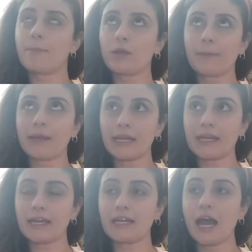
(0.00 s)

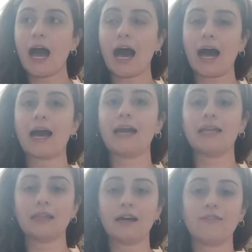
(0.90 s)
opinion, I
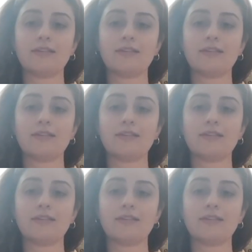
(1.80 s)
love